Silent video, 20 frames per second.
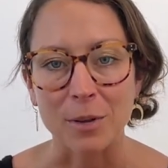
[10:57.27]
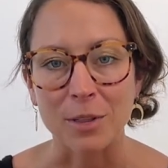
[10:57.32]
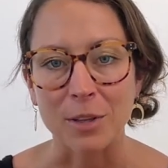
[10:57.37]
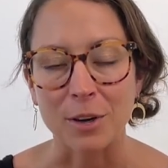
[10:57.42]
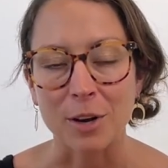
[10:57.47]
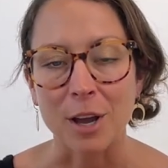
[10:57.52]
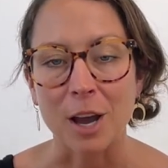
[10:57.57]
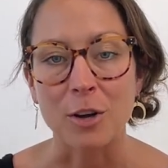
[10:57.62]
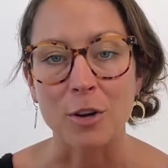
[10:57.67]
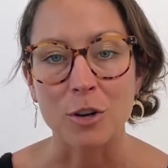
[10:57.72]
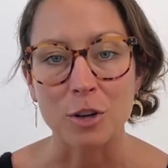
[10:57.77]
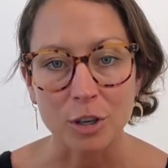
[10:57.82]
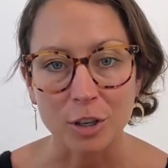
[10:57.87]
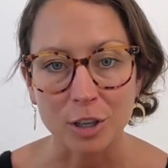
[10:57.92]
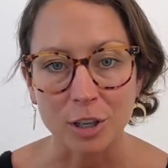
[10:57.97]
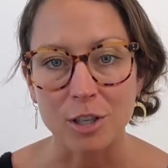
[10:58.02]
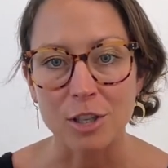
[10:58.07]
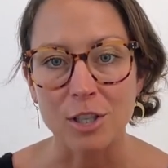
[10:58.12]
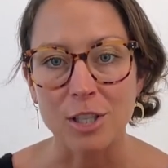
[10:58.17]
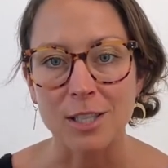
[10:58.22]
When they're not
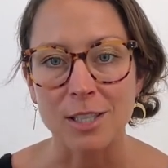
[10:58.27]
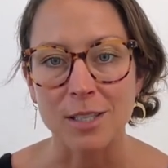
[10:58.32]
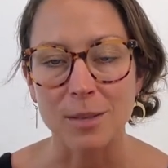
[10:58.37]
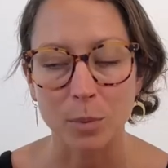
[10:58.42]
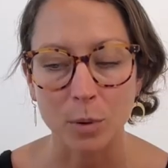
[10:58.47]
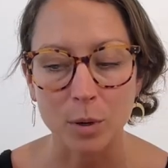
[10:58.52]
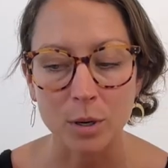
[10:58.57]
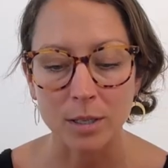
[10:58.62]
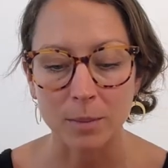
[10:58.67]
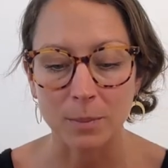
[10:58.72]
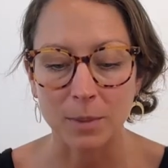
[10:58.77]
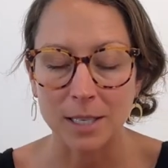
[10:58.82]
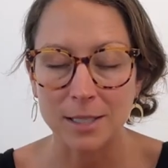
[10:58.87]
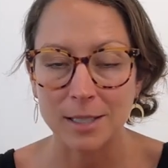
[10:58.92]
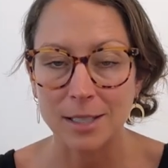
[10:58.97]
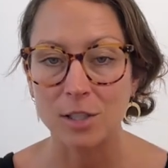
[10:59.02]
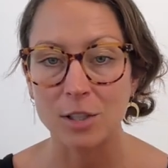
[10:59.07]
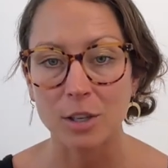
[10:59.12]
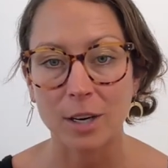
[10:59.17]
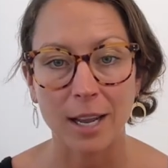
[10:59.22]
nourished and supported
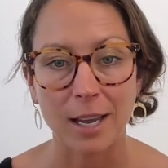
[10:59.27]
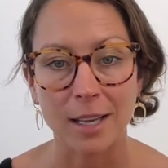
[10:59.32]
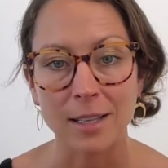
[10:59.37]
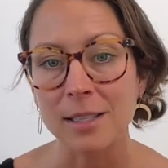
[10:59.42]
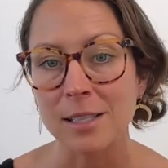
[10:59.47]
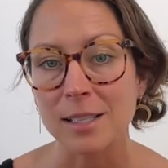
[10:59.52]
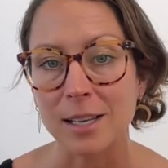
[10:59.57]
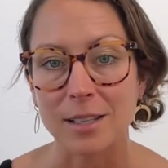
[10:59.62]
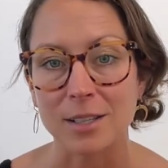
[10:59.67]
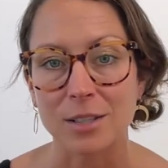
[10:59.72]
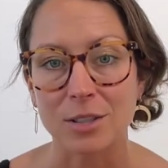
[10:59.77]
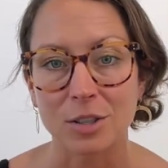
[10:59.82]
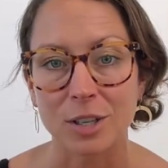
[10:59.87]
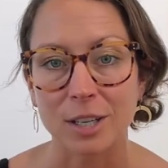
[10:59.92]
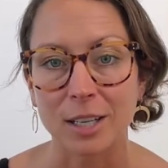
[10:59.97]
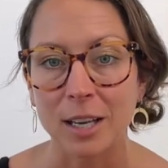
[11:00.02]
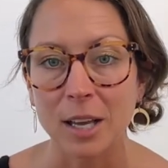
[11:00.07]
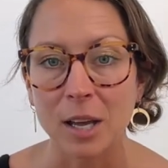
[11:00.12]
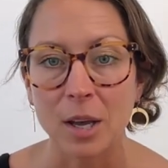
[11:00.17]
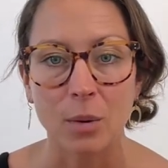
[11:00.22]
because it's your
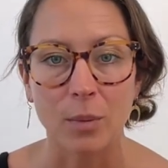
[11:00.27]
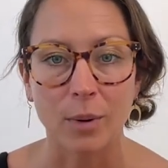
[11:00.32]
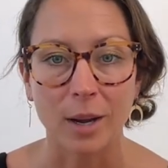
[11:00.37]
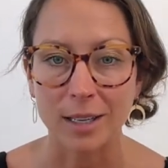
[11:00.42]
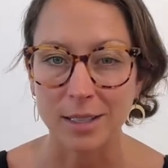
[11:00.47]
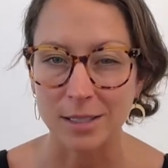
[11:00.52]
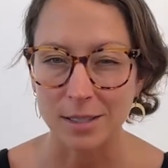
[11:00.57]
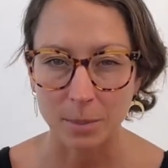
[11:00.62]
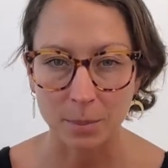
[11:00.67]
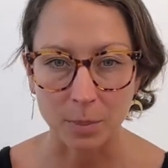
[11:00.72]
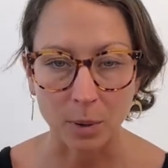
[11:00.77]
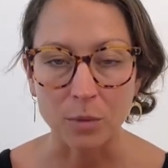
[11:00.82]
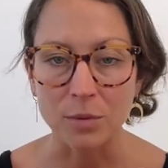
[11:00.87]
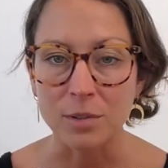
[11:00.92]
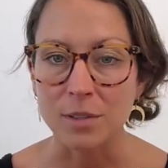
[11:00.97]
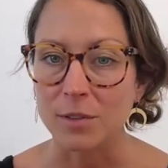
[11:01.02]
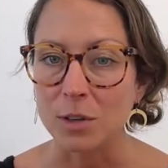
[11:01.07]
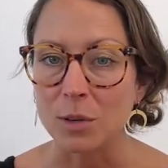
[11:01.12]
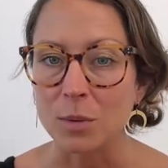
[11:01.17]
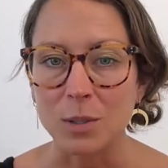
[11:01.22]
ancestry, right? It's the
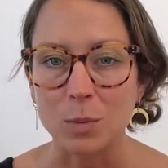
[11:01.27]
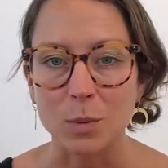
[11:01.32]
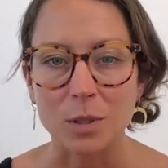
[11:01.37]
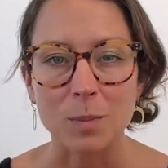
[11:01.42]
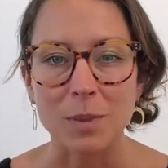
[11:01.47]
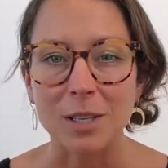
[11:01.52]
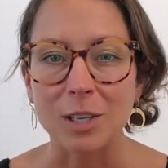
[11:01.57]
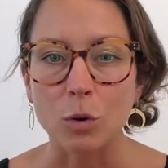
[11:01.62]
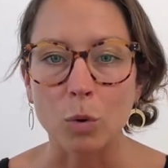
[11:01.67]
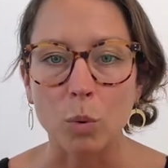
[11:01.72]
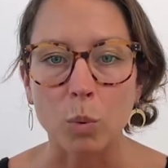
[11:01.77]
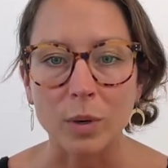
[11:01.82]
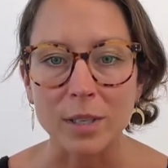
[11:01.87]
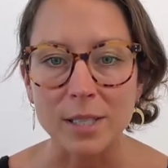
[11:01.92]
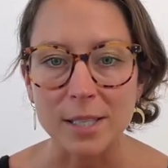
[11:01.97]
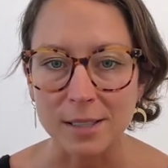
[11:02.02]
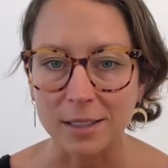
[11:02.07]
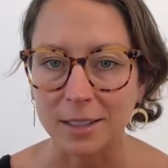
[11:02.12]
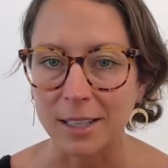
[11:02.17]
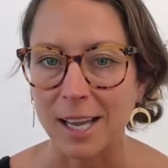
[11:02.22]
bones of you. It's what's been
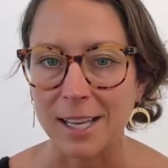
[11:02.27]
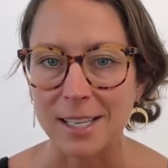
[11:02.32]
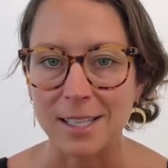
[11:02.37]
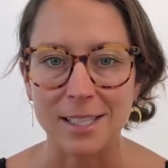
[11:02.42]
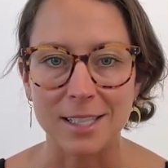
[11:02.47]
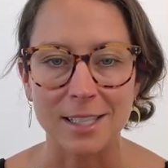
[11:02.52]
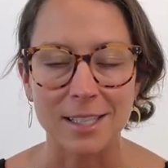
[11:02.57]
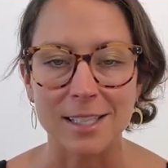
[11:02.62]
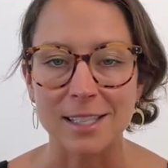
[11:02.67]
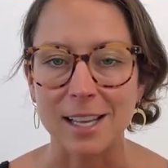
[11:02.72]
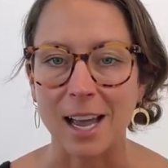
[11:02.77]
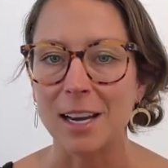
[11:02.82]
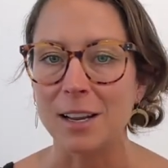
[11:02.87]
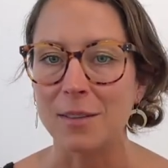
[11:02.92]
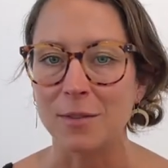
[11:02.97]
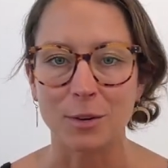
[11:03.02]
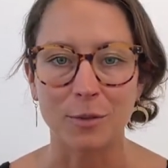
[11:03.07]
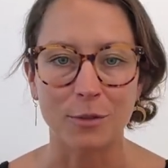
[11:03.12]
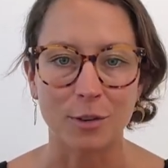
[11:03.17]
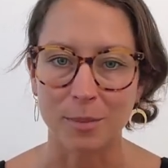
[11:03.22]
crystallized inside
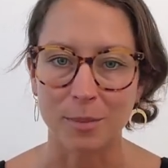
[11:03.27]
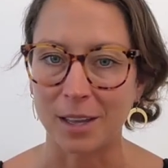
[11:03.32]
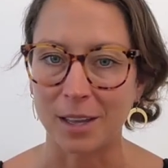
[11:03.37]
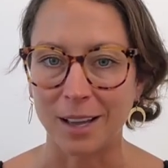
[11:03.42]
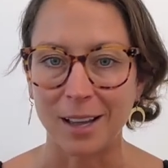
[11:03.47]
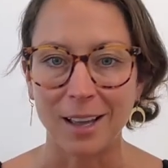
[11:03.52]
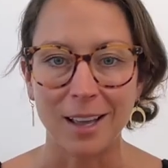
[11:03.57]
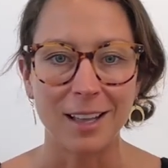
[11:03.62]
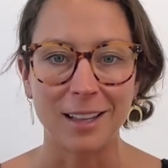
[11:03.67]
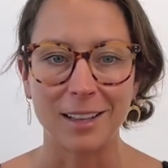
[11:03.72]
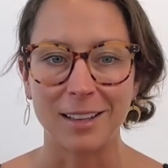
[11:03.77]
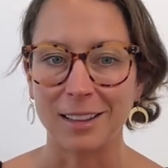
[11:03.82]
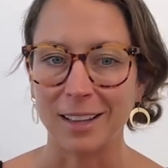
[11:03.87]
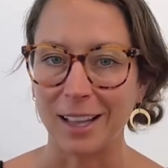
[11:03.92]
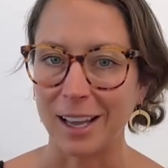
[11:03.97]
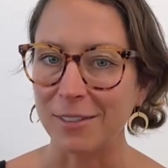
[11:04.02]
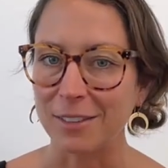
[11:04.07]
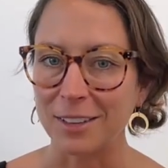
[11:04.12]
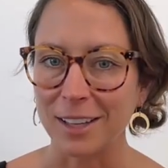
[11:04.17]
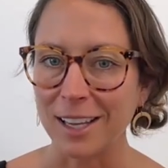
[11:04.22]
of you the
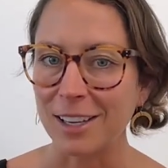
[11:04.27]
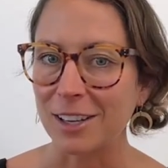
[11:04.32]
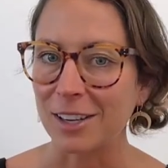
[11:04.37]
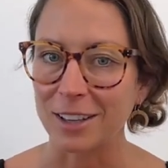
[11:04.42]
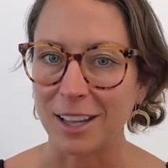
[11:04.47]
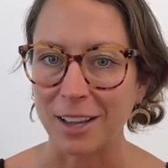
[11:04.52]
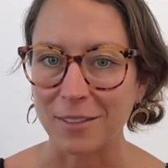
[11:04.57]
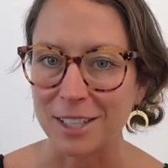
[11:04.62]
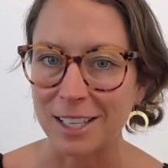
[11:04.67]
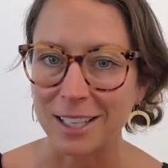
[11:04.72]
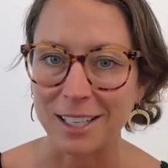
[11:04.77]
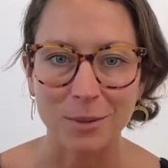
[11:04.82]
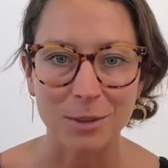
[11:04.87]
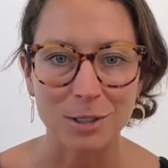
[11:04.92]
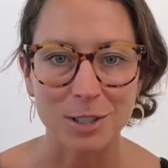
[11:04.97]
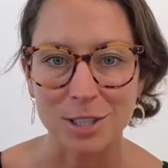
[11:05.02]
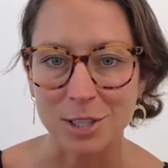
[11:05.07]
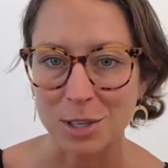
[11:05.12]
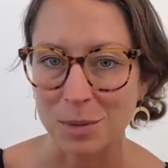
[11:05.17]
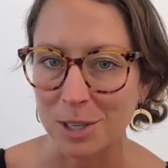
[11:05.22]
left leg, your left kidney,
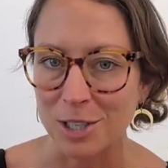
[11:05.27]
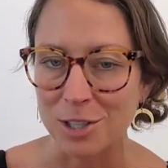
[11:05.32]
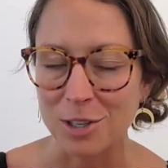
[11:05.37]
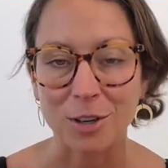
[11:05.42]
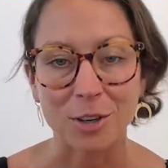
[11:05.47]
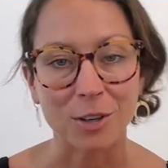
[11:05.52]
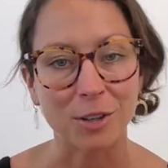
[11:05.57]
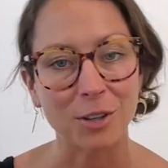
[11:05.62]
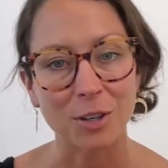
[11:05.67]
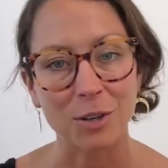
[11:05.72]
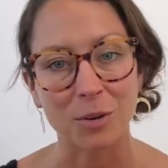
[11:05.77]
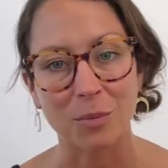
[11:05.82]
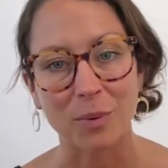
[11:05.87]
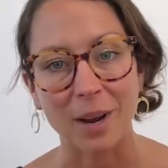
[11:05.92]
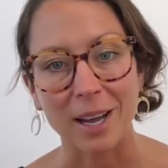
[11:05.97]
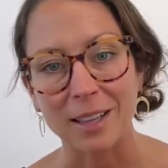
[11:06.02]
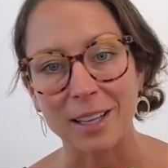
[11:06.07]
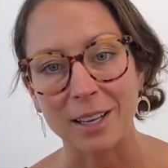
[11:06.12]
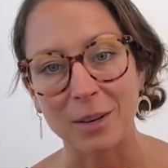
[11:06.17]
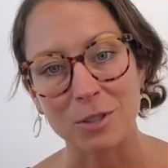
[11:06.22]
which is your maternal, and your
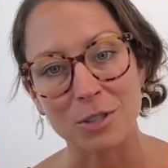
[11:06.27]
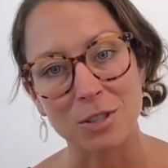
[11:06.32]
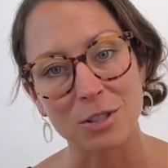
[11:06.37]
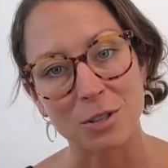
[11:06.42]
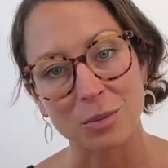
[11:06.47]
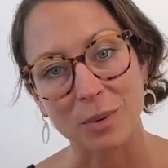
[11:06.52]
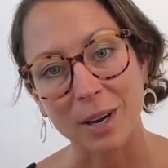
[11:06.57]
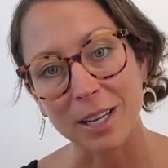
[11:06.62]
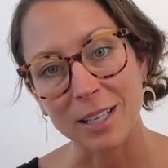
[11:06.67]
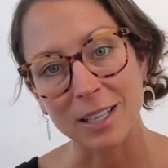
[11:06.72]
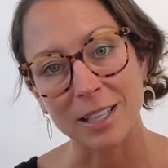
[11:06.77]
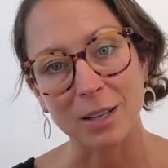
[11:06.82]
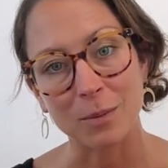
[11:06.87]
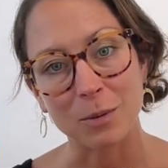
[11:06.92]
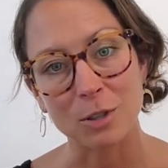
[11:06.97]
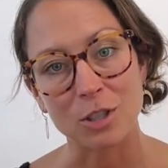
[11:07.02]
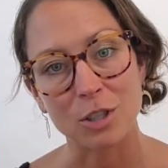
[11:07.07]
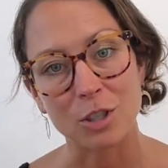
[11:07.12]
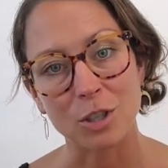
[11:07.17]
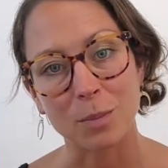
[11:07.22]
right leg, which is your right kidney,
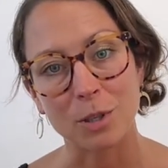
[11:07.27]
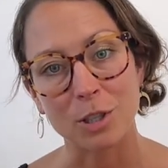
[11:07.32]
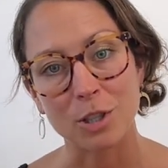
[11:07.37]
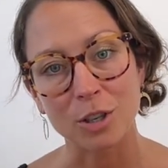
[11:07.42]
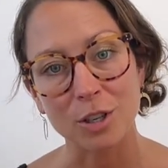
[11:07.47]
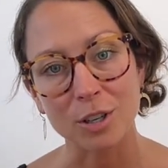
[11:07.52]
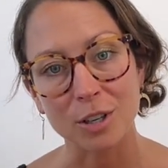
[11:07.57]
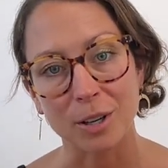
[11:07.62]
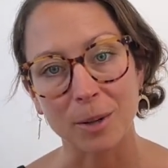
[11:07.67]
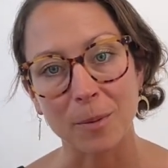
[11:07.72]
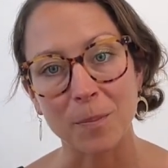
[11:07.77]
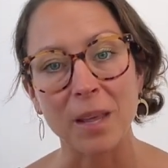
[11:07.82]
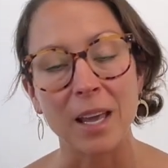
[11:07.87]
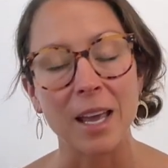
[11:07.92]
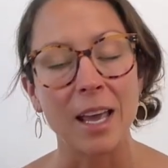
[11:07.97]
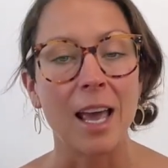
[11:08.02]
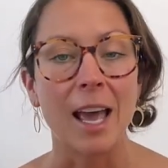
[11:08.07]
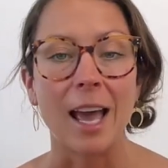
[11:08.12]
which is your paternal.